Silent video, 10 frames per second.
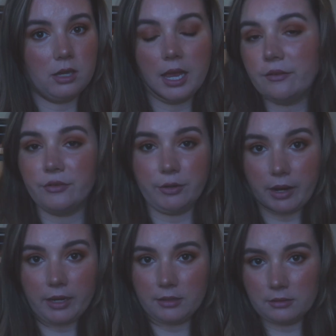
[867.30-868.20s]
Every
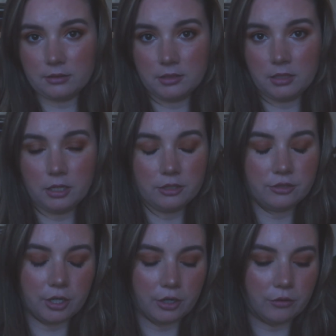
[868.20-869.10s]
right.
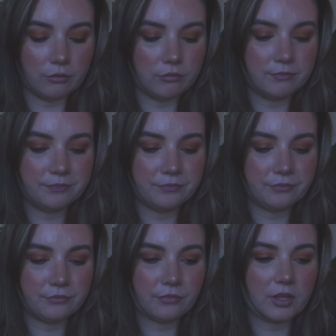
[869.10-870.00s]
So
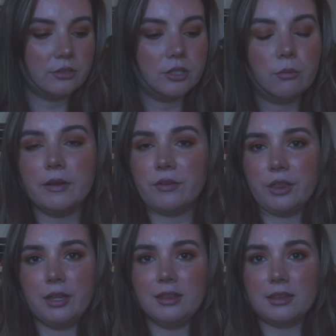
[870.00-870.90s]
don't ever
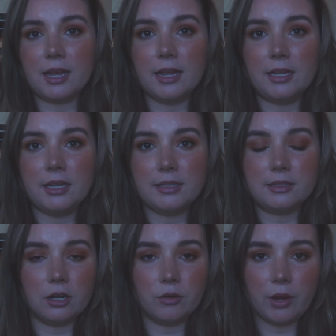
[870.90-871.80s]
think that that is
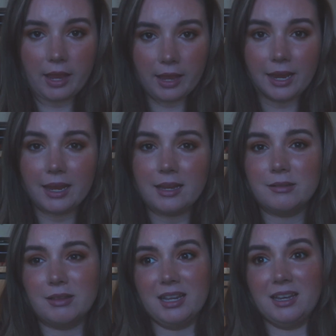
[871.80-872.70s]
not okay.
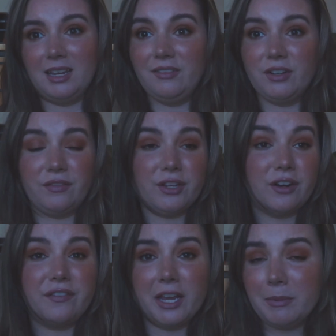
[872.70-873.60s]
Even if they're
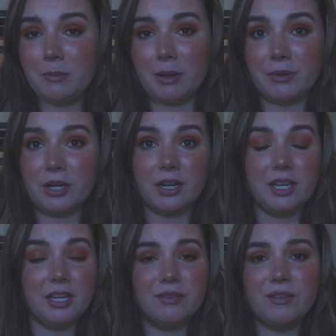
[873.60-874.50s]
a family member,
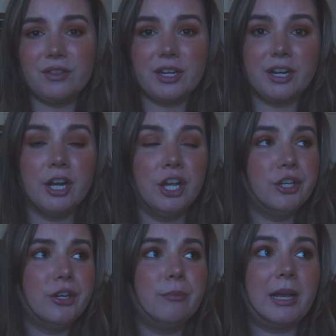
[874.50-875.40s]
even if they're
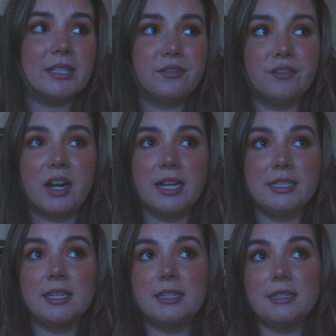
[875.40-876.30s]
your best
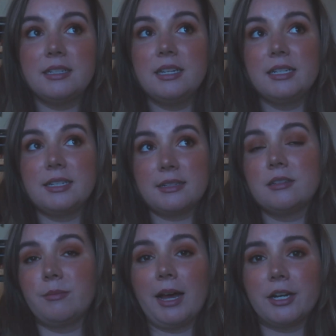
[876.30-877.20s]
friend, It
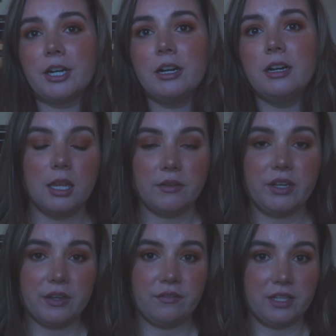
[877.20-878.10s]
doesn't matter.
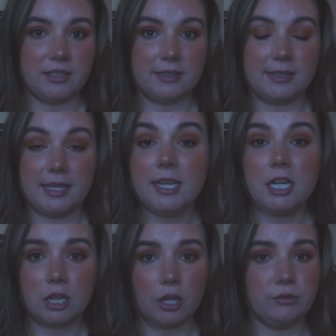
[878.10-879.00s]
Even if this is the
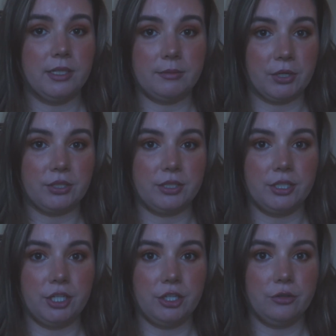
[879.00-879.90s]
closest person
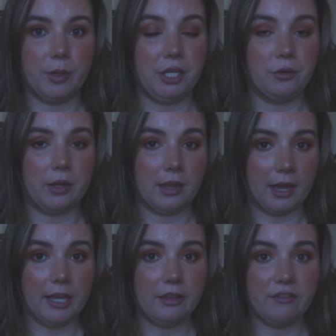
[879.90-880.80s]
to you in your
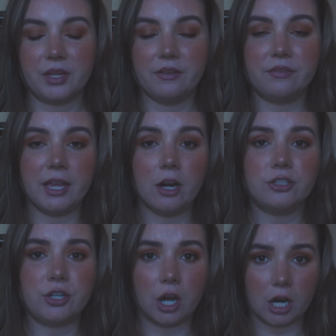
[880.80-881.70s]
life, if they are
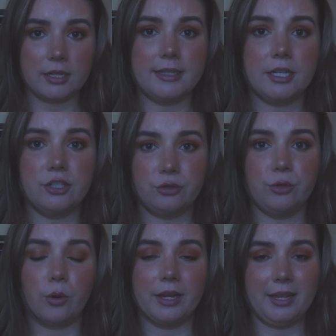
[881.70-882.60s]
toxic to
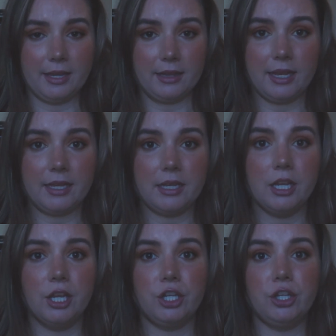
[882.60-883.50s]
your healing,
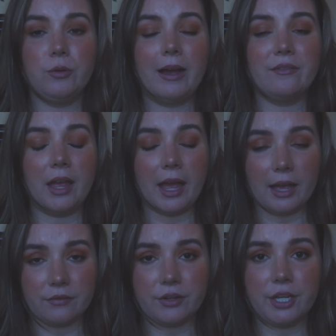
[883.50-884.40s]
you have
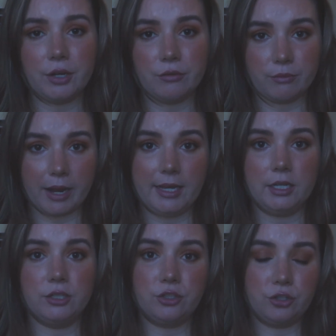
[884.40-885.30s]
every
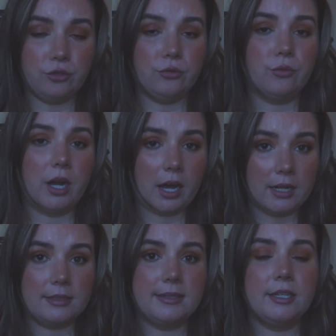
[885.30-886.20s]
right to
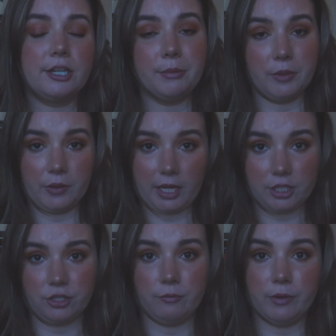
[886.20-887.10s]
cut
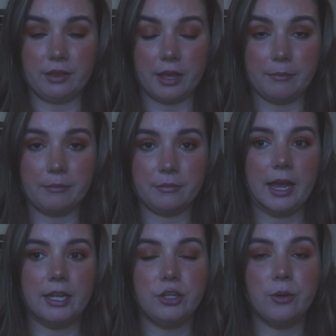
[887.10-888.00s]
communication with them.
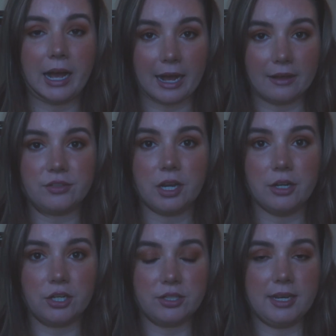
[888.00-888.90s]
And you have to
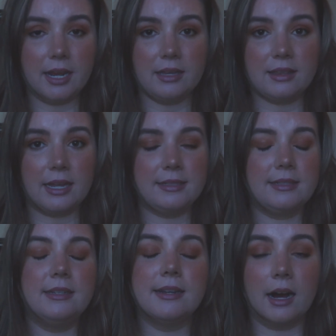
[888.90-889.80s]
understand that that
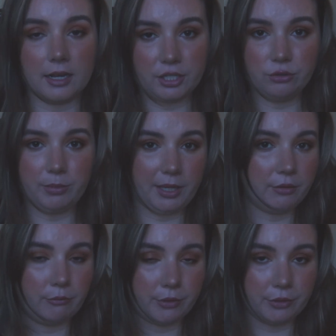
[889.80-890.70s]
is not you
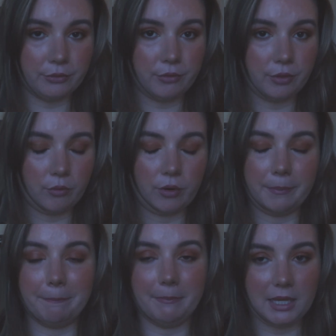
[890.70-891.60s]
being rude or
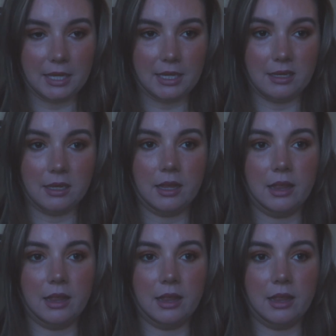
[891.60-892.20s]
mean.